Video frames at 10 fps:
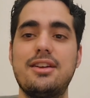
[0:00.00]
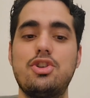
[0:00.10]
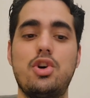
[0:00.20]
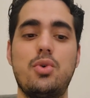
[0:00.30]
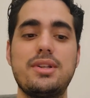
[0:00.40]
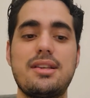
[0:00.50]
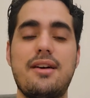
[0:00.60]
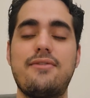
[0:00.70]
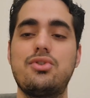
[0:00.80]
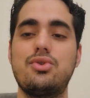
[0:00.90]
you always
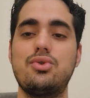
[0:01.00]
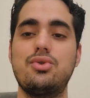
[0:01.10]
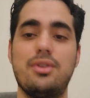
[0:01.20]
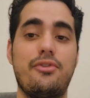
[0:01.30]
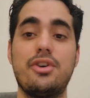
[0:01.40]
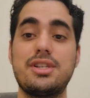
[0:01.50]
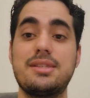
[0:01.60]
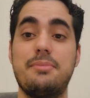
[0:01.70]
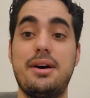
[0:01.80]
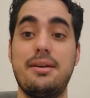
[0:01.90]
have to, the
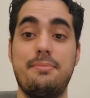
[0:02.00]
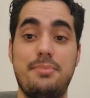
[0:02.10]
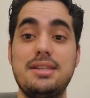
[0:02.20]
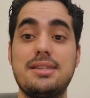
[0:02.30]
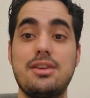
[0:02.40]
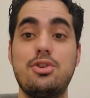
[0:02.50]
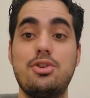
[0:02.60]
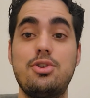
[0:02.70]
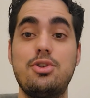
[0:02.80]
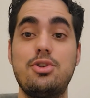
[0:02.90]
first piece that you
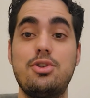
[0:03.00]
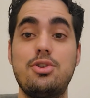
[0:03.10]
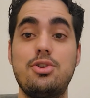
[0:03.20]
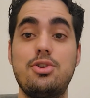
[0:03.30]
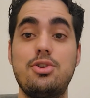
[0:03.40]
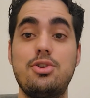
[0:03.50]
try, you have to